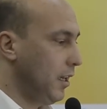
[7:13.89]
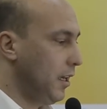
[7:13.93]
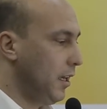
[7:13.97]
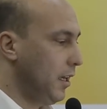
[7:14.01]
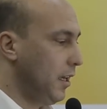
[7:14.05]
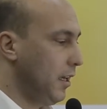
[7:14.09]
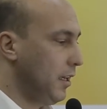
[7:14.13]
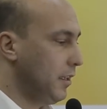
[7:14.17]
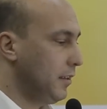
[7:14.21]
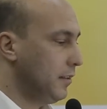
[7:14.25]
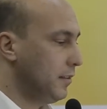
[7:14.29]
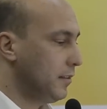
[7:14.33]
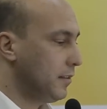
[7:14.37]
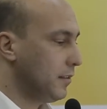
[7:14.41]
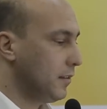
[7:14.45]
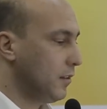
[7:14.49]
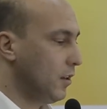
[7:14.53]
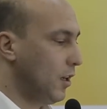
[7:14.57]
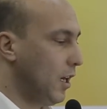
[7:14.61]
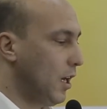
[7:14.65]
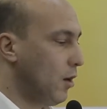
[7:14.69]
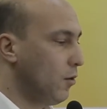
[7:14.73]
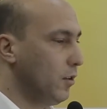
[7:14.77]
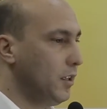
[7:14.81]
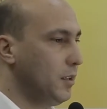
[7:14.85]
And
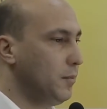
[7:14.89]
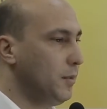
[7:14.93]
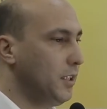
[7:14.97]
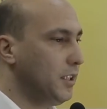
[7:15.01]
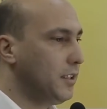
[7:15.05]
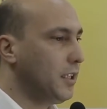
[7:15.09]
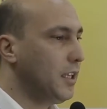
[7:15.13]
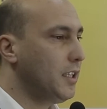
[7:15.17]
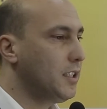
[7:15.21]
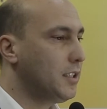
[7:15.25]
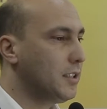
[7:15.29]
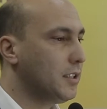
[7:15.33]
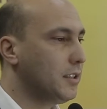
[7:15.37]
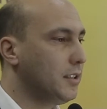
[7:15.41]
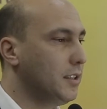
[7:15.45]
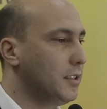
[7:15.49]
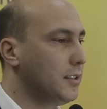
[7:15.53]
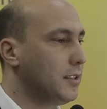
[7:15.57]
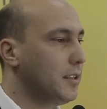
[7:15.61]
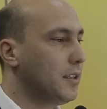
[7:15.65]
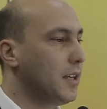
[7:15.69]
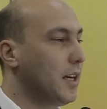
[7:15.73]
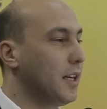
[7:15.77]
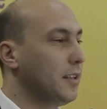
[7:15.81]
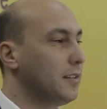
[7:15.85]
our limitation
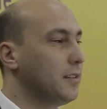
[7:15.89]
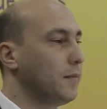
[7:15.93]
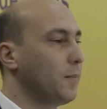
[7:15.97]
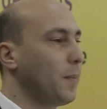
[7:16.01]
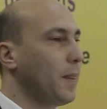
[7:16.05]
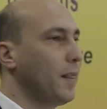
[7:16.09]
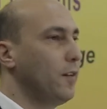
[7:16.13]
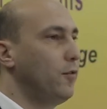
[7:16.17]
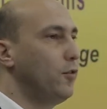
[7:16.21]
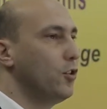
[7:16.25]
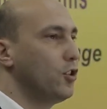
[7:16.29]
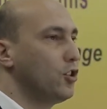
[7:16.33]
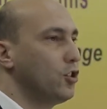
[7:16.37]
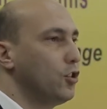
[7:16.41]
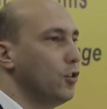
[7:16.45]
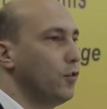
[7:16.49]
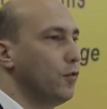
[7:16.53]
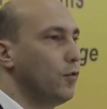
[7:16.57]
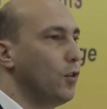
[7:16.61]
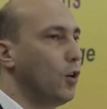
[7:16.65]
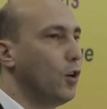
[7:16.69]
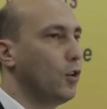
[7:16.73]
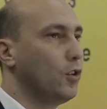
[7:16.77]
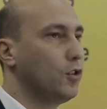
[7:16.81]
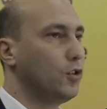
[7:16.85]
is that, first
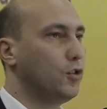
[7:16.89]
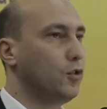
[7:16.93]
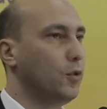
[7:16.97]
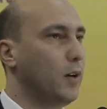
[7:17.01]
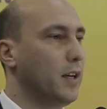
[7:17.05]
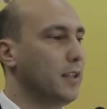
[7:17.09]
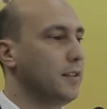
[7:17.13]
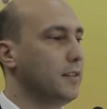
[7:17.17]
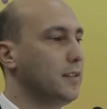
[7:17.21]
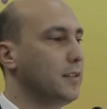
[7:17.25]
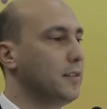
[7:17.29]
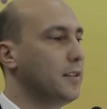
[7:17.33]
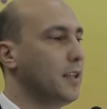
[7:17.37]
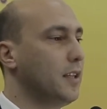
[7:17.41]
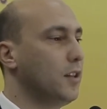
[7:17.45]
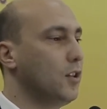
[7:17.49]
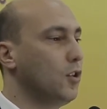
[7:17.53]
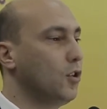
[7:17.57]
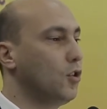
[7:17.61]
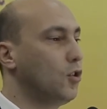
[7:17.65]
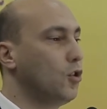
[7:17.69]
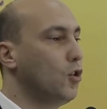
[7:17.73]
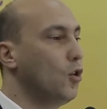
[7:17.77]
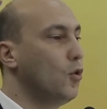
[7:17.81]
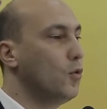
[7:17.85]
of all, to understand
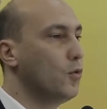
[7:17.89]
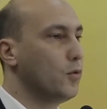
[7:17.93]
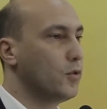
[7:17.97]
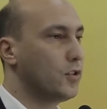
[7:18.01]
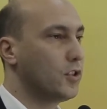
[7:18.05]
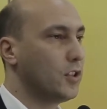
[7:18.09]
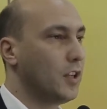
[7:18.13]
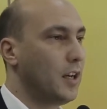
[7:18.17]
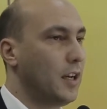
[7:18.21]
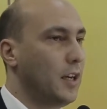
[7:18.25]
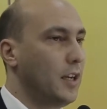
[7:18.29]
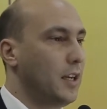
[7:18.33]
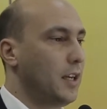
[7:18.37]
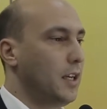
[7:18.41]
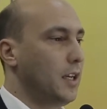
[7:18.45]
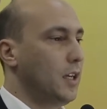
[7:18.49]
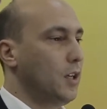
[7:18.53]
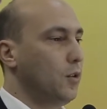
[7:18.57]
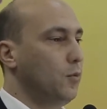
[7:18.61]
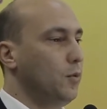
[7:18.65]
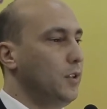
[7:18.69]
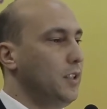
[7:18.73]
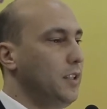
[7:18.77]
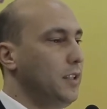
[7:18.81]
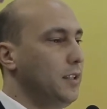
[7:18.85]
the cause,
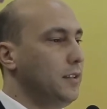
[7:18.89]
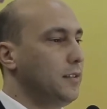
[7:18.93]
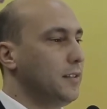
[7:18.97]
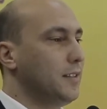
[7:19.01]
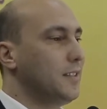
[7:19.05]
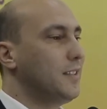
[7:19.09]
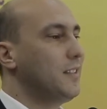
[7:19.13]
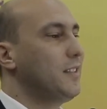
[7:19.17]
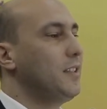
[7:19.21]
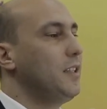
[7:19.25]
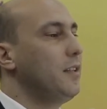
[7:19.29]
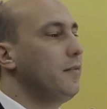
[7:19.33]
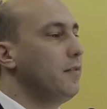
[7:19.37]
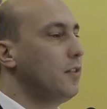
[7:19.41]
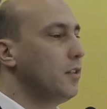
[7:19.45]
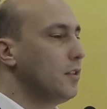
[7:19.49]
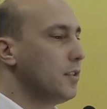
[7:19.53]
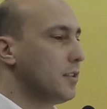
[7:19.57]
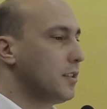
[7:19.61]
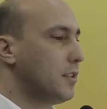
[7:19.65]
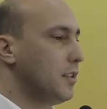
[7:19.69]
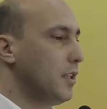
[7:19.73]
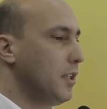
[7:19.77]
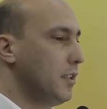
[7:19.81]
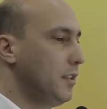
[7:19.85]
we need several
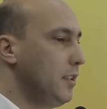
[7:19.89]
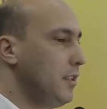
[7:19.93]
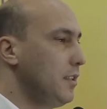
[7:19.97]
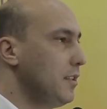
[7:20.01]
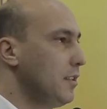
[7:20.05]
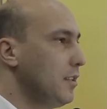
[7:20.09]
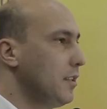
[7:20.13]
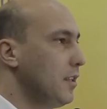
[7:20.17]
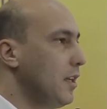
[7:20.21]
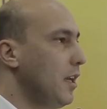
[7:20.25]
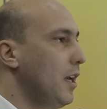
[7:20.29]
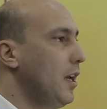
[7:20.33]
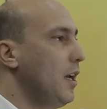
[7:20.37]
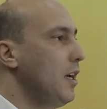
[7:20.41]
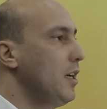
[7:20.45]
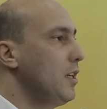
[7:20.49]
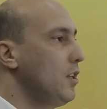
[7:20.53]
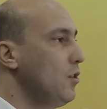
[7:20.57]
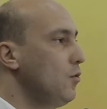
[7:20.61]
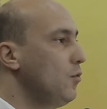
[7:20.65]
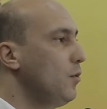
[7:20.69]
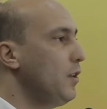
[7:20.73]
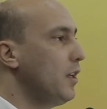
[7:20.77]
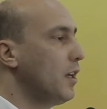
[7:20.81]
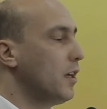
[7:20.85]
studies,
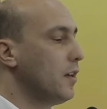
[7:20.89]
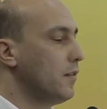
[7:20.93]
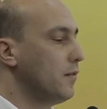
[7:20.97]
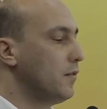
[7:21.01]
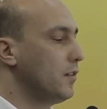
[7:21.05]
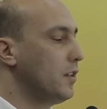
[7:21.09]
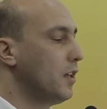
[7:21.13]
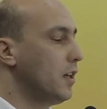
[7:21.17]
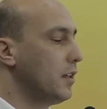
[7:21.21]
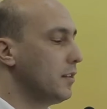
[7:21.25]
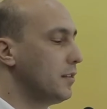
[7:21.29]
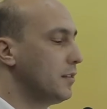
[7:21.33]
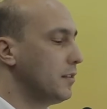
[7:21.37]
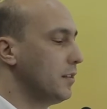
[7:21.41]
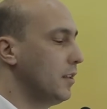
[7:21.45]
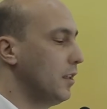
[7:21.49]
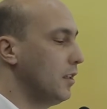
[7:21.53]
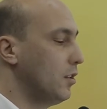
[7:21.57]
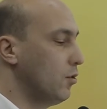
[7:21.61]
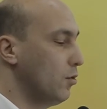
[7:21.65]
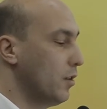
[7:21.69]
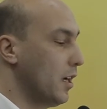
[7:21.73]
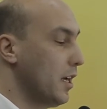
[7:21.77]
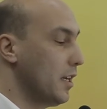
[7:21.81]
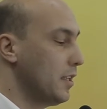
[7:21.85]
and we have got a
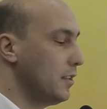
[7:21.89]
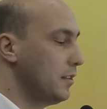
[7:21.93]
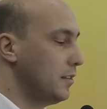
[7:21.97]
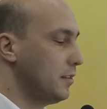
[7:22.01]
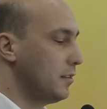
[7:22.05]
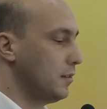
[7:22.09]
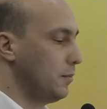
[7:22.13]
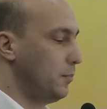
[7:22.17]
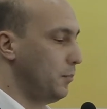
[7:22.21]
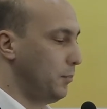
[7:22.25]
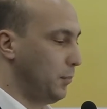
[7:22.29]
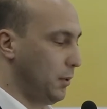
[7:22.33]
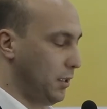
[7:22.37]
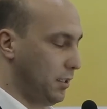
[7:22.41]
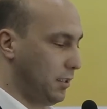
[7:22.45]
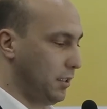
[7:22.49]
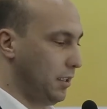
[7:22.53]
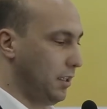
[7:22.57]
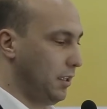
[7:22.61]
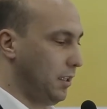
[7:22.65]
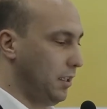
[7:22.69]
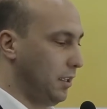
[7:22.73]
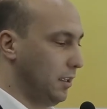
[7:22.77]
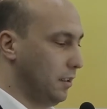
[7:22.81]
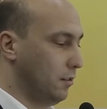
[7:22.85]
grant,
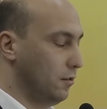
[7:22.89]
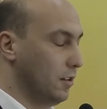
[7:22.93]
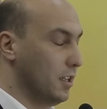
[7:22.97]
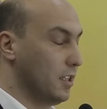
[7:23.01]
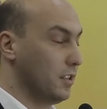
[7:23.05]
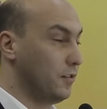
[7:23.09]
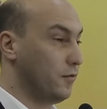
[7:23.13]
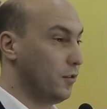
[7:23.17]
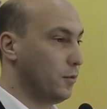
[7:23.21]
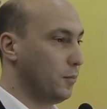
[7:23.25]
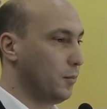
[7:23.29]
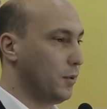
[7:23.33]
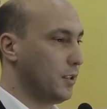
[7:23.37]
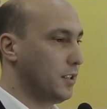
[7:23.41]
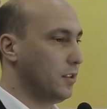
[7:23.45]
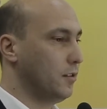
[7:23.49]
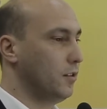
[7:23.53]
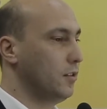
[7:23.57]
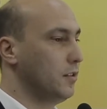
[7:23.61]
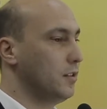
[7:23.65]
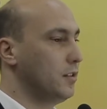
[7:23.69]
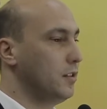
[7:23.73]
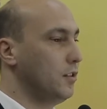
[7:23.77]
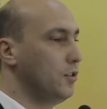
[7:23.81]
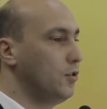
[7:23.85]
PCI grant from
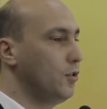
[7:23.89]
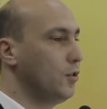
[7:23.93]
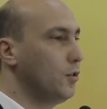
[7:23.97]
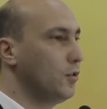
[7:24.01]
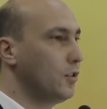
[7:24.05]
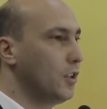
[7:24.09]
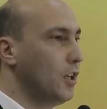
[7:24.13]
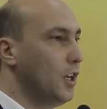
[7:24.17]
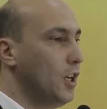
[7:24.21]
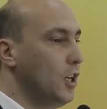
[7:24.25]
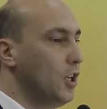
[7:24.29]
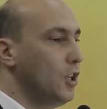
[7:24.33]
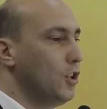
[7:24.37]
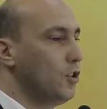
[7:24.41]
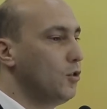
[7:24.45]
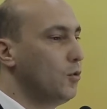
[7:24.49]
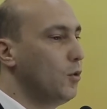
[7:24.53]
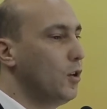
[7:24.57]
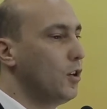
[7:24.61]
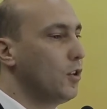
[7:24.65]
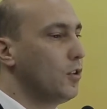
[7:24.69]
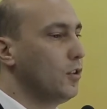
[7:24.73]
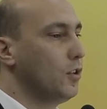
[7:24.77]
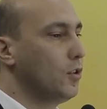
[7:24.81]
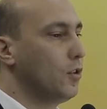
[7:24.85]
Pasteur Institut, to
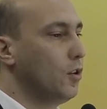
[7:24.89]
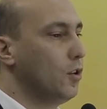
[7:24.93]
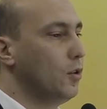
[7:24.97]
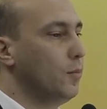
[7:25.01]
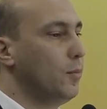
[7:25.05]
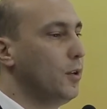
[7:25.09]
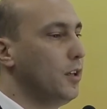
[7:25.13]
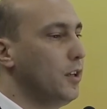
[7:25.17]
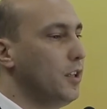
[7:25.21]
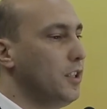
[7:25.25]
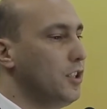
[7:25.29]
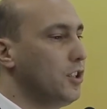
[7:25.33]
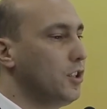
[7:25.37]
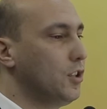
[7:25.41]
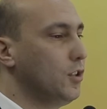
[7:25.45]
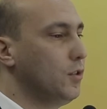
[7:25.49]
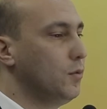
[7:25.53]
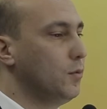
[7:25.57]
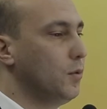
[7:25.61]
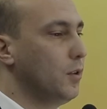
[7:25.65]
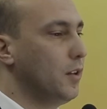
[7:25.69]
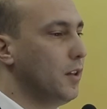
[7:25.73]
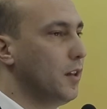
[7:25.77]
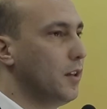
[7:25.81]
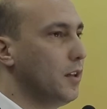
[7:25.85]
work in
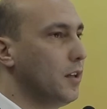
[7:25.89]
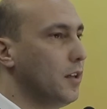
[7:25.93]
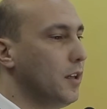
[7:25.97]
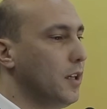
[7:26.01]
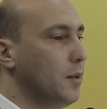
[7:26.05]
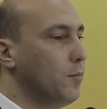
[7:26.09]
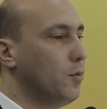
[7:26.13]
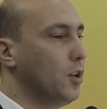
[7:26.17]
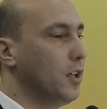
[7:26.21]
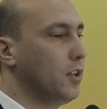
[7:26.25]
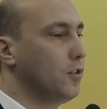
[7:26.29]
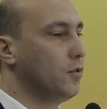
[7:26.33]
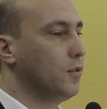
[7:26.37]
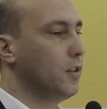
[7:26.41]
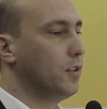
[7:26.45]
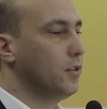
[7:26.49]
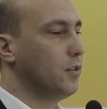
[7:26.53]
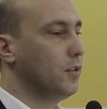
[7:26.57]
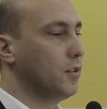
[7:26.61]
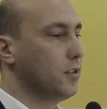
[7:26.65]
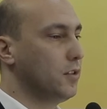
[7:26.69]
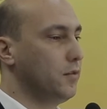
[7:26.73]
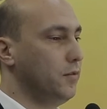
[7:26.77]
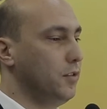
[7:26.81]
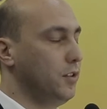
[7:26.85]
collaboration with the
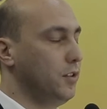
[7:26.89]
Laboratoire